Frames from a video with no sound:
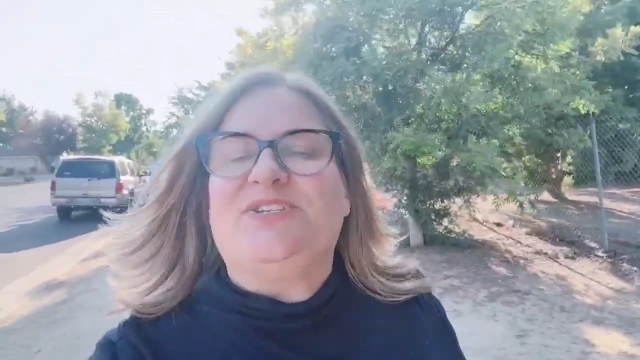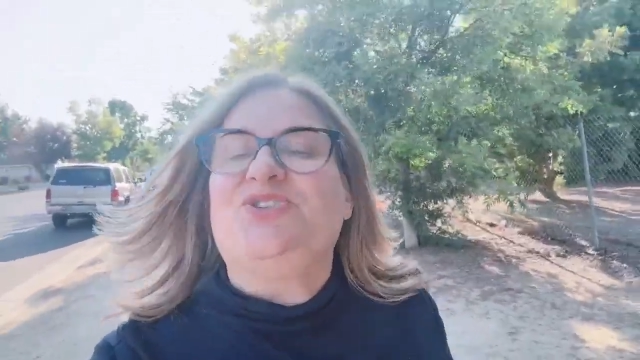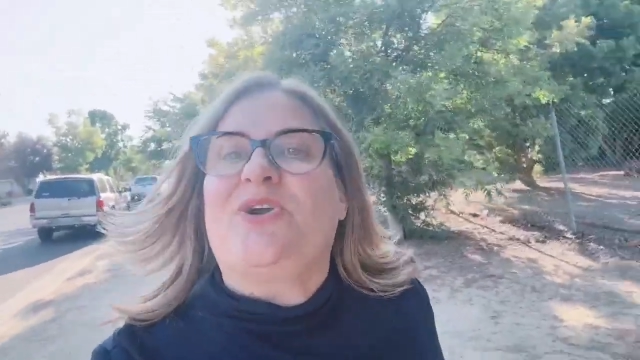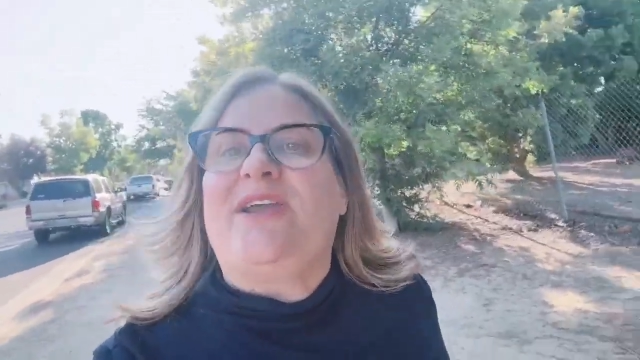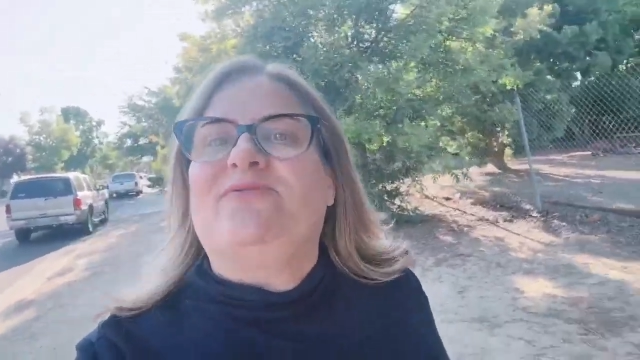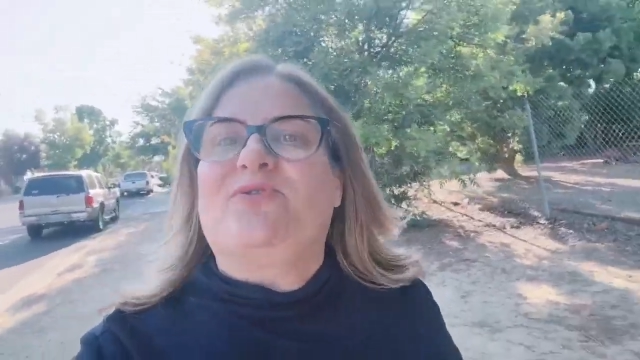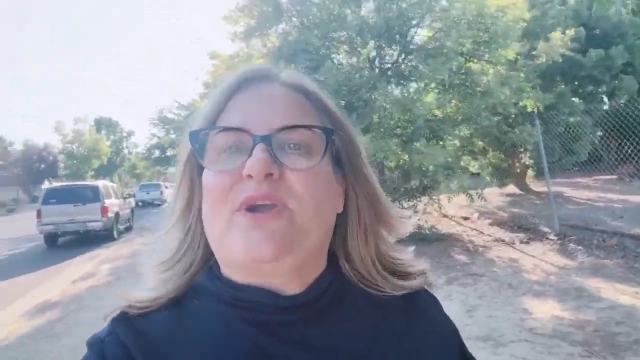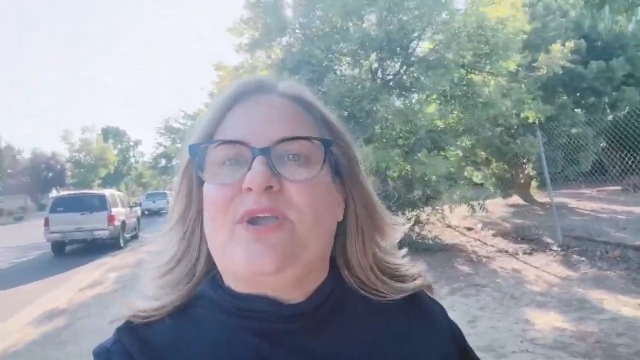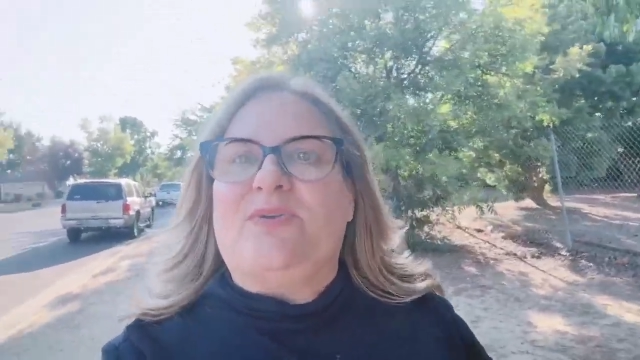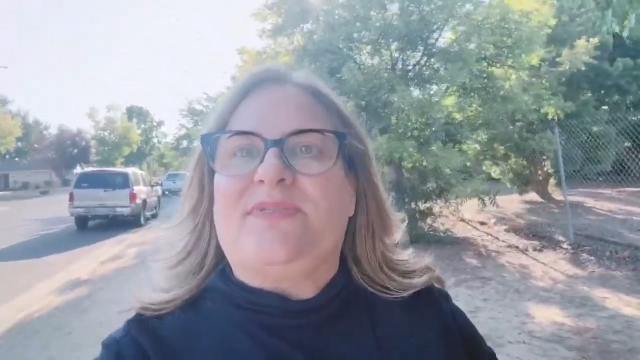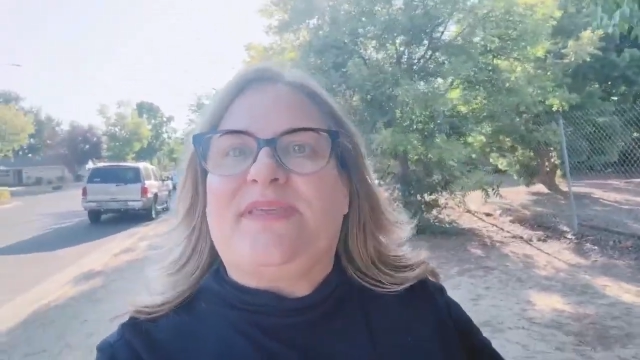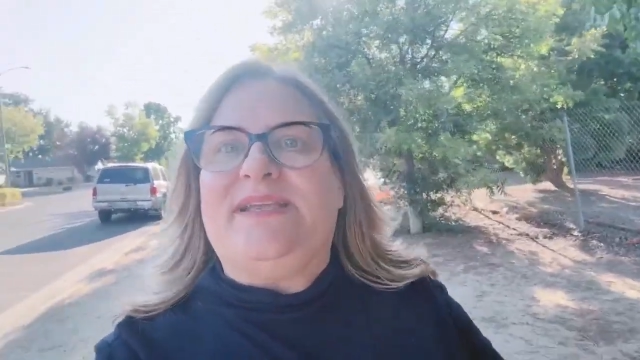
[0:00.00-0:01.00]
to drive
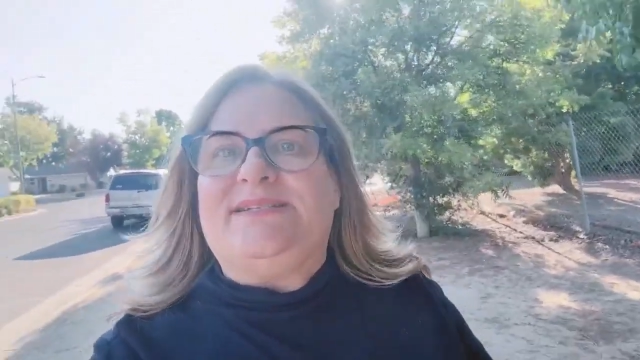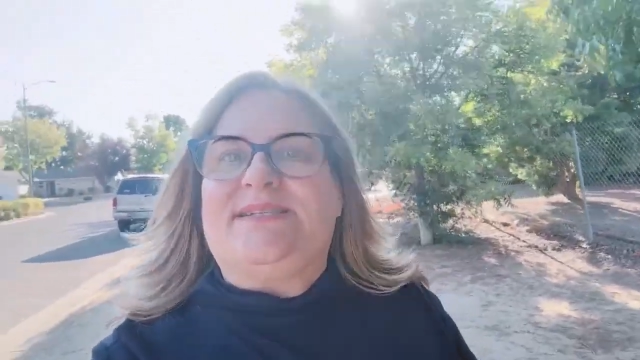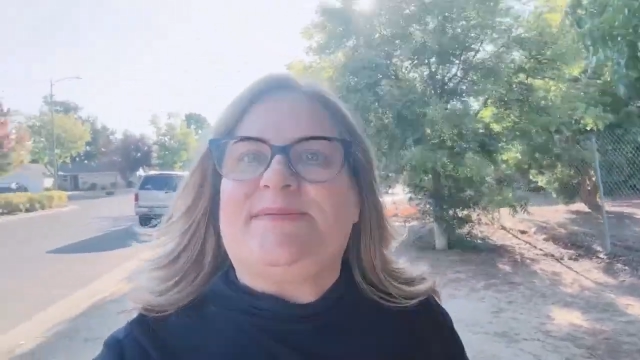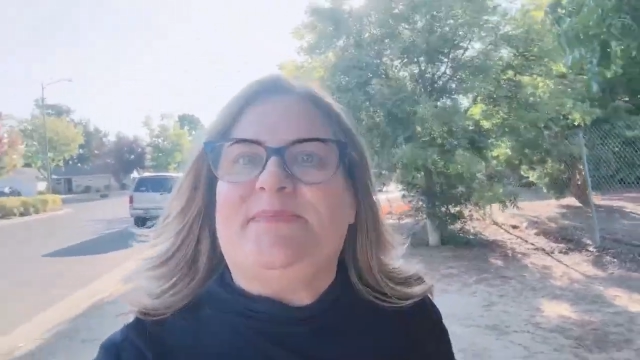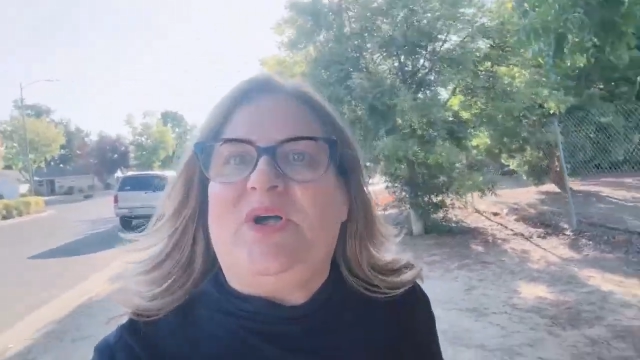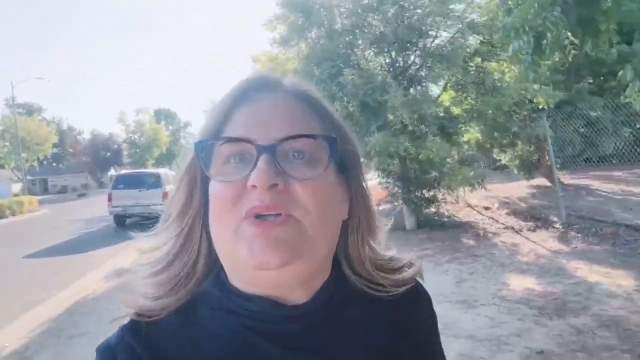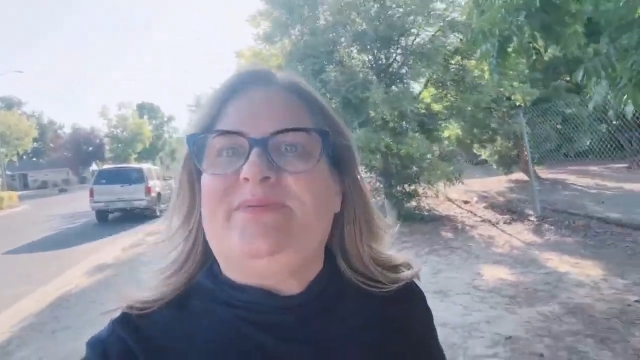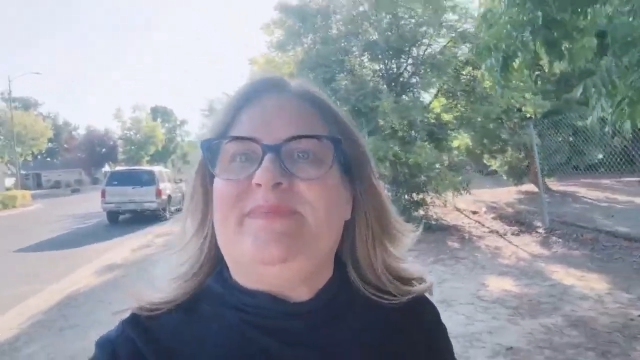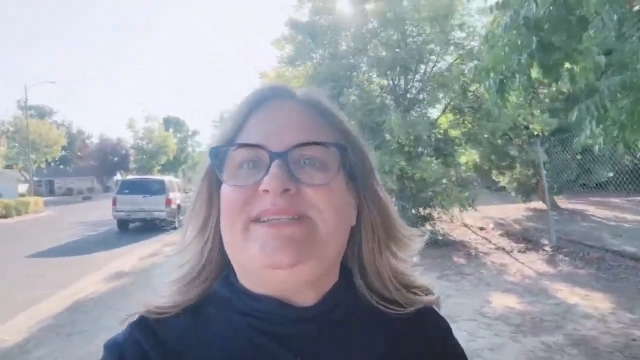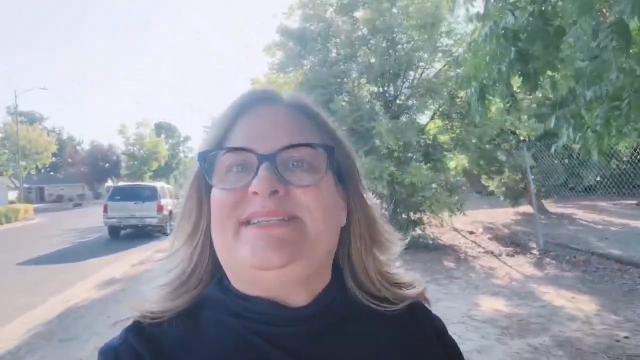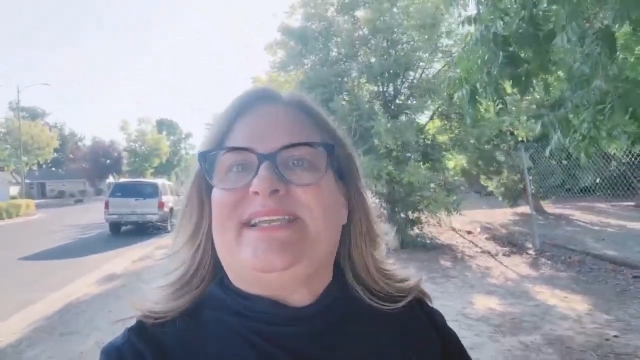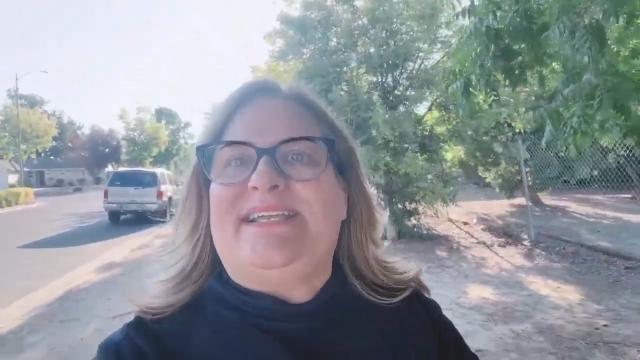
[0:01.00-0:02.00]
growth in small to
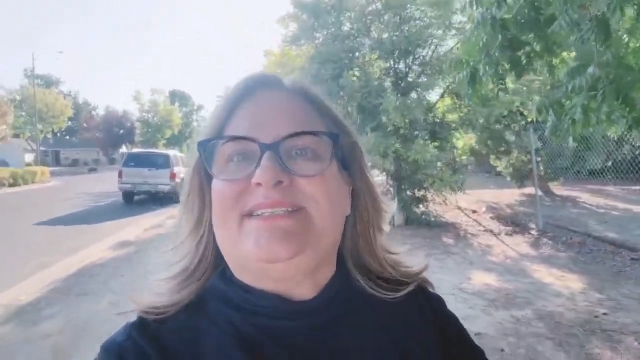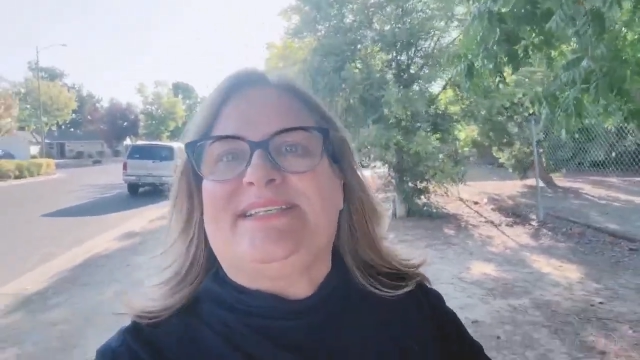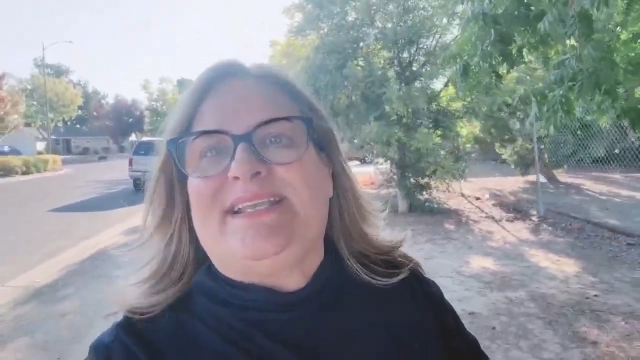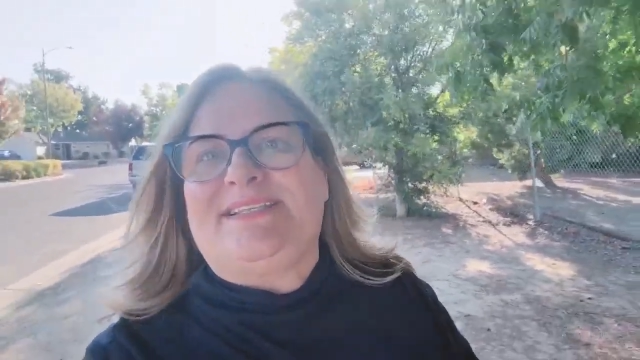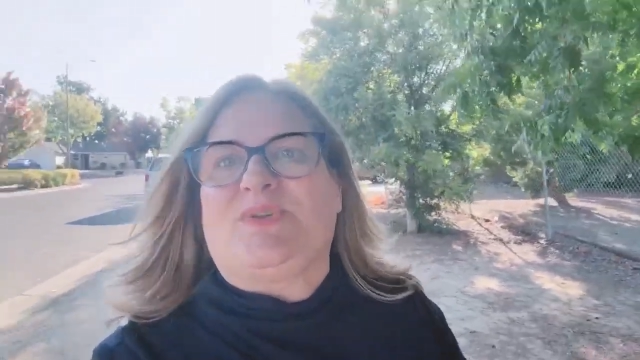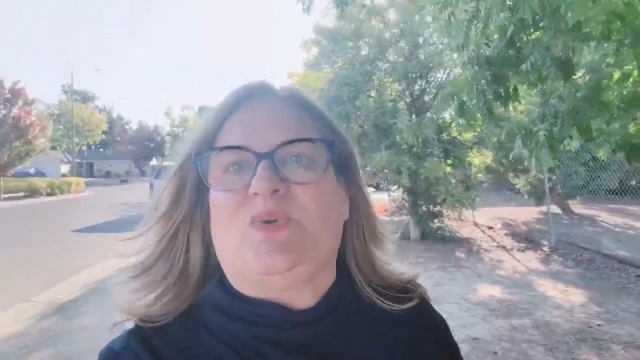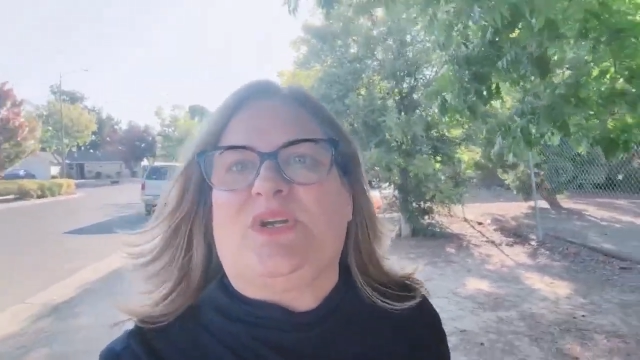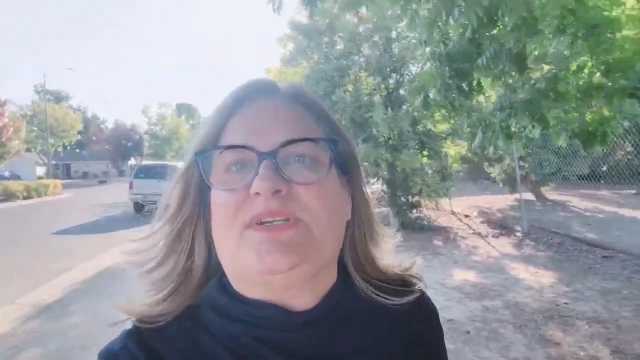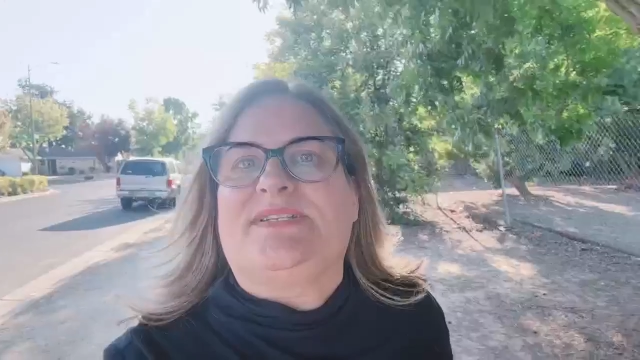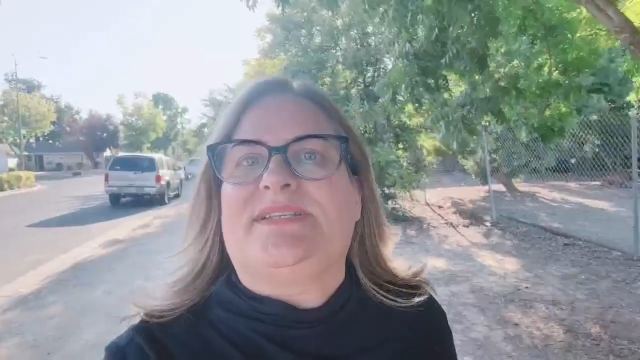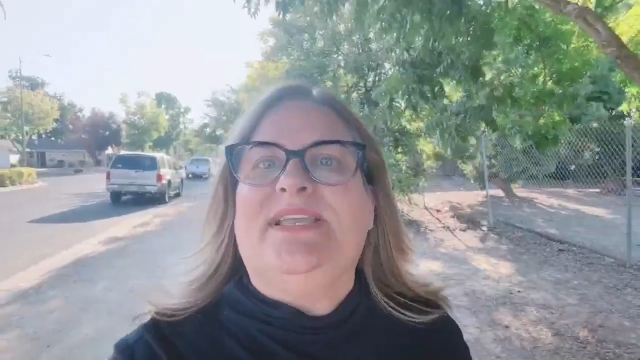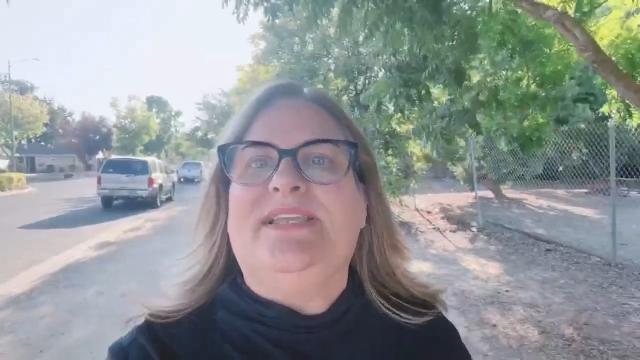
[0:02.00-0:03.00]
mid-sized SaaS
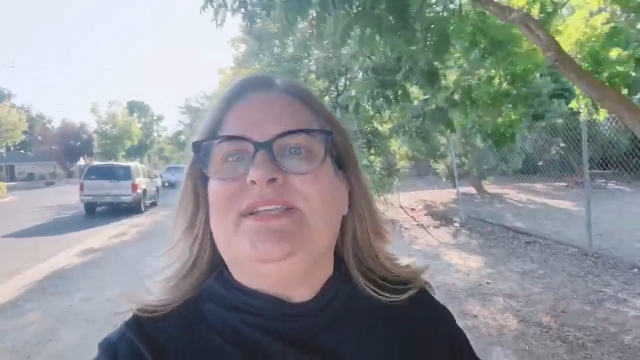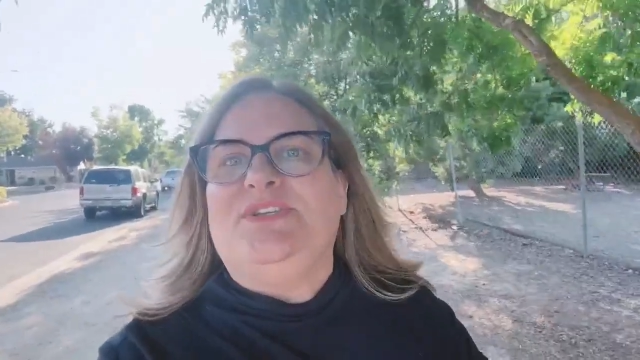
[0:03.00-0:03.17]
orgs